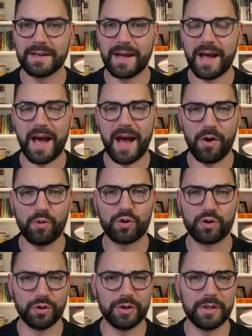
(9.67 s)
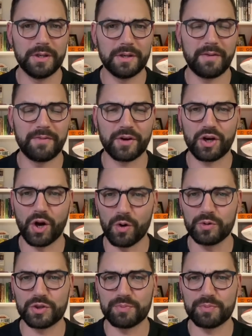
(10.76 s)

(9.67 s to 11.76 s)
how good of a coach